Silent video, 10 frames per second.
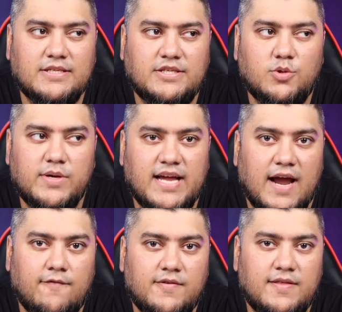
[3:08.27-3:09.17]
is doing
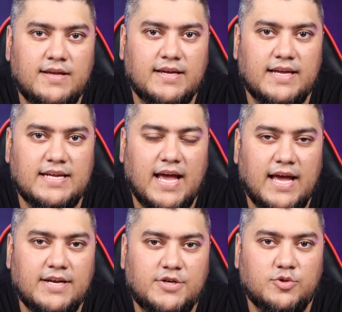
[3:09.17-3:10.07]
everything it
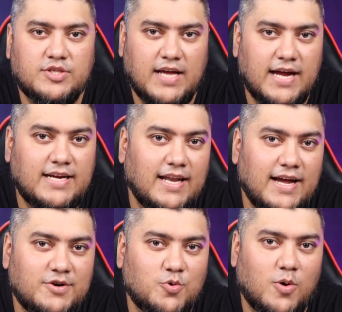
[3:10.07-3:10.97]
can to
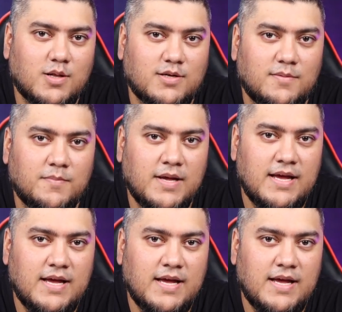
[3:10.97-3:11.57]
sideline Qualcomm,